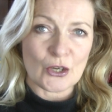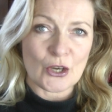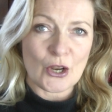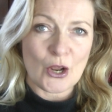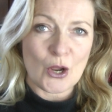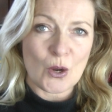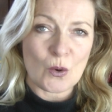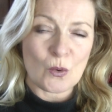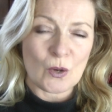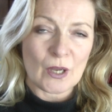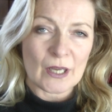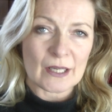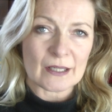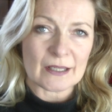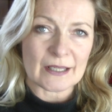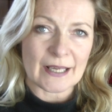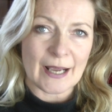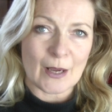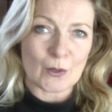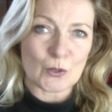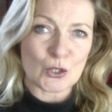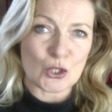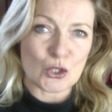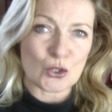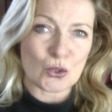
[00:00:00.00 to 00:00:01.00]
no
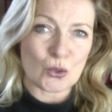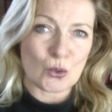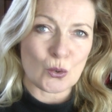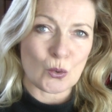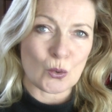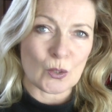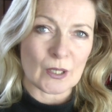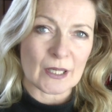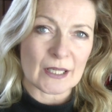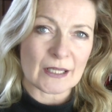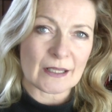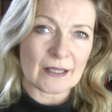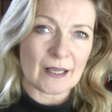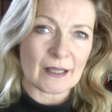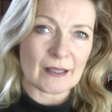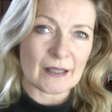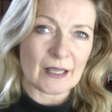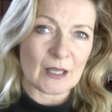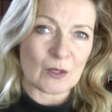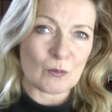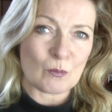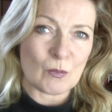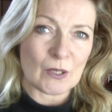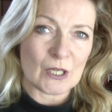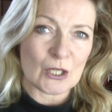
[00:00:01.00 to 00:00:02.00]
doubt at all is that
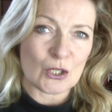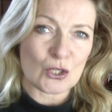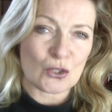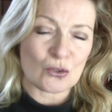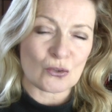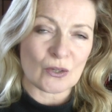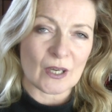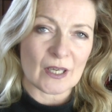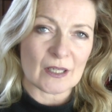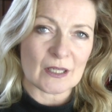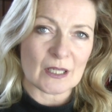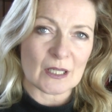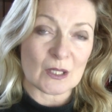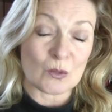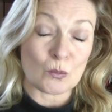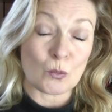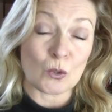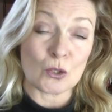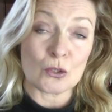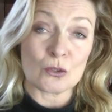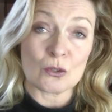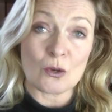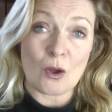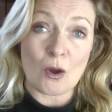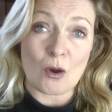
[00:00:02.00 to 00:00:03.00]
the administrators
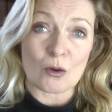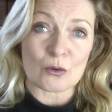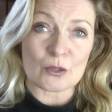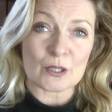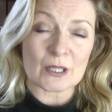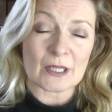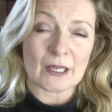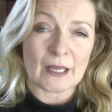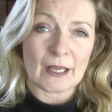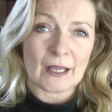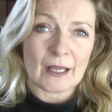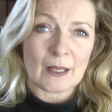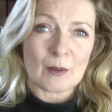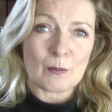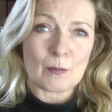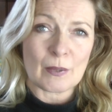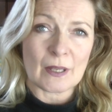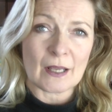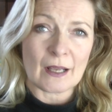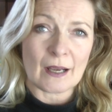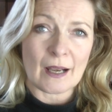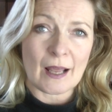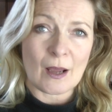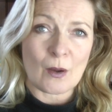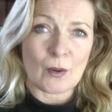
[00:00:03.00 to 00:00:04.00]
will not
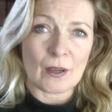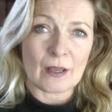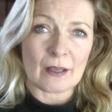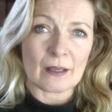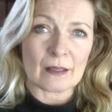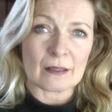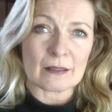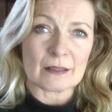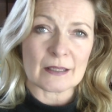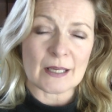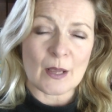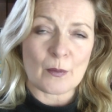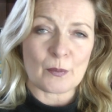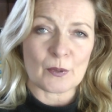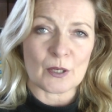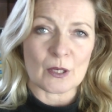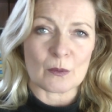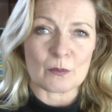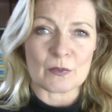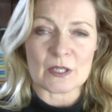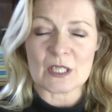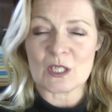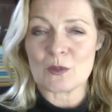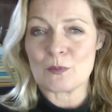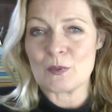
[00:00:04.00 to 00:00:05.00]
be allowing
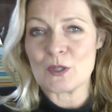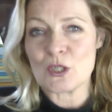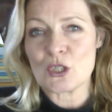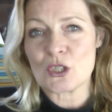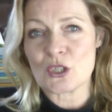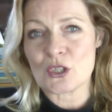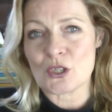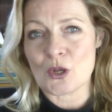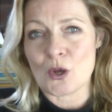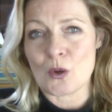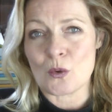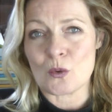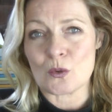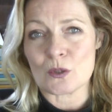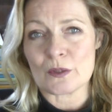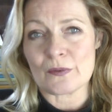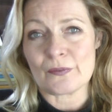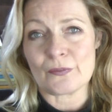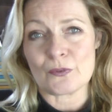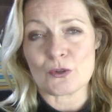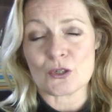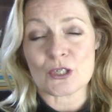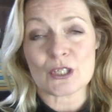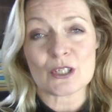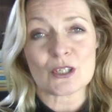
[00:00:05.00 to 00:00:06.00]
Debenhams to be sold
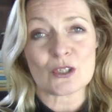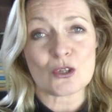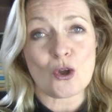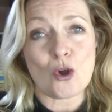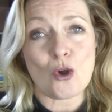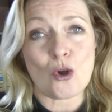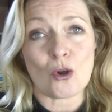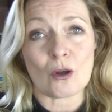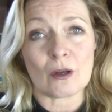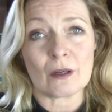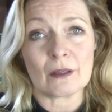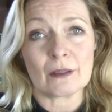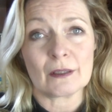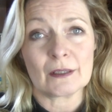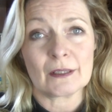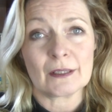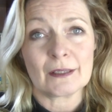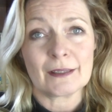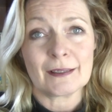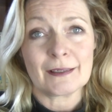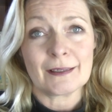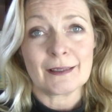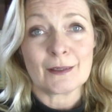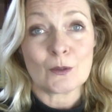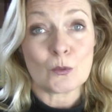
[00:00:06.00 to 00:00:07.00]
for a song,
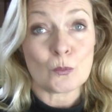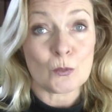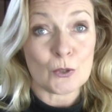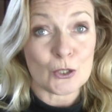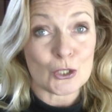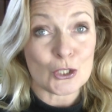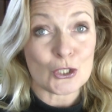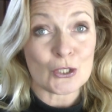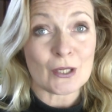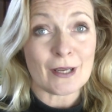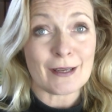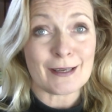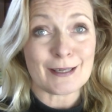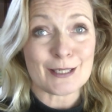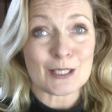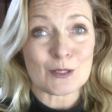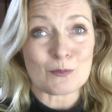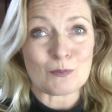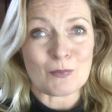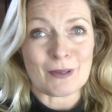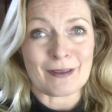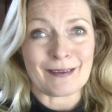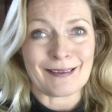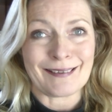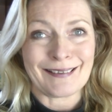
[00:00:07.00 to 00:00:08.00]
which
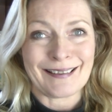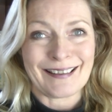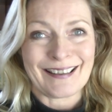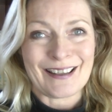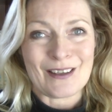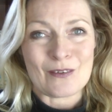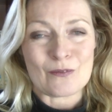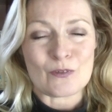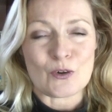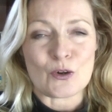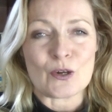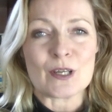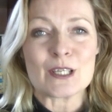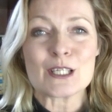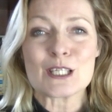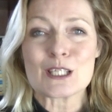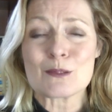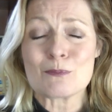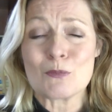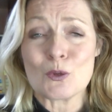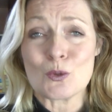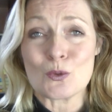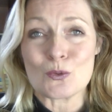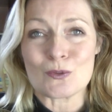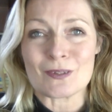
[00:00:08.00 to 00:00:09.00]
takes me very
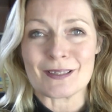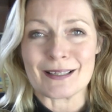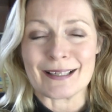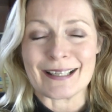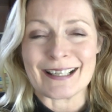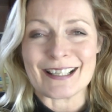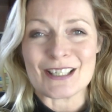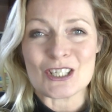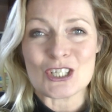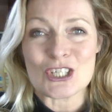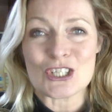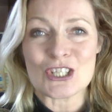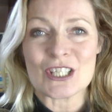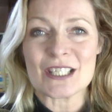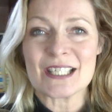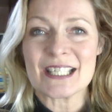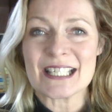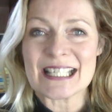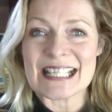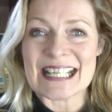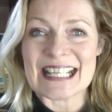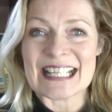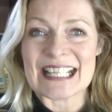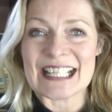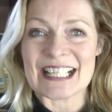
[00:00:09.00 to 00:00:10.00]
smoothly to the
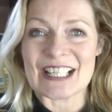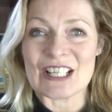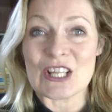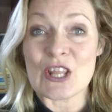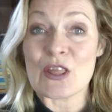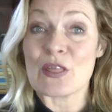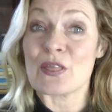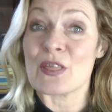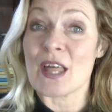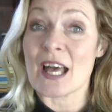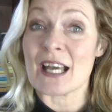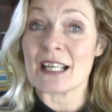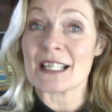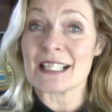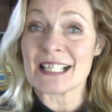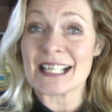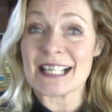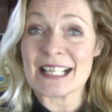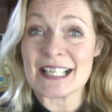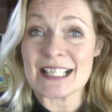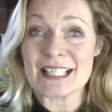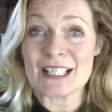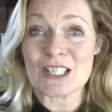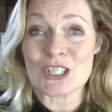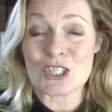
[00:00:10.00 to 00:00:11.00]
ticker that
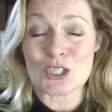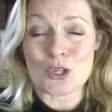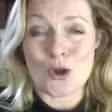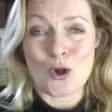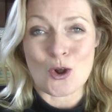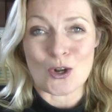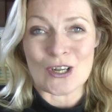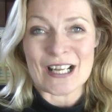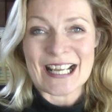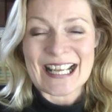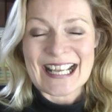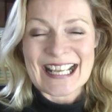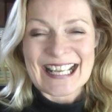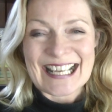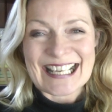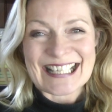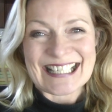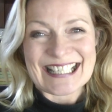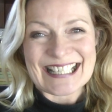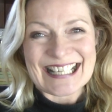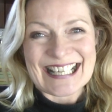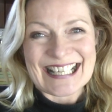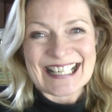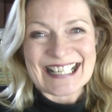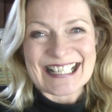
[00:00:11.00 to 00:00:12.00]
is Song.
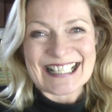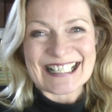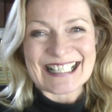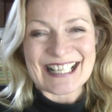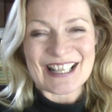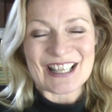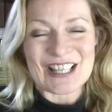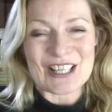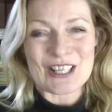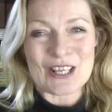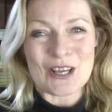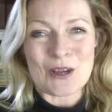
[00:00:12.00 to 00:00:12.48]
It is the